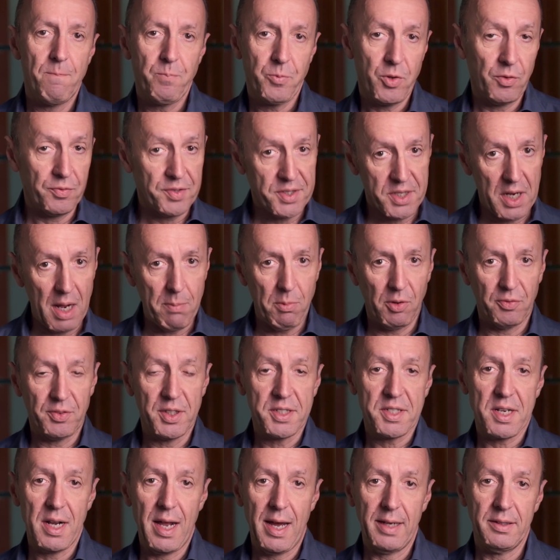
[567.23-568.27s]
some of the
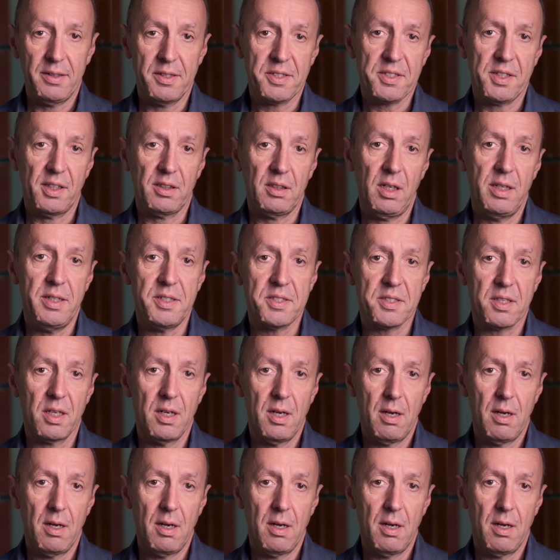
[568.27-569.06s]
sliders at least,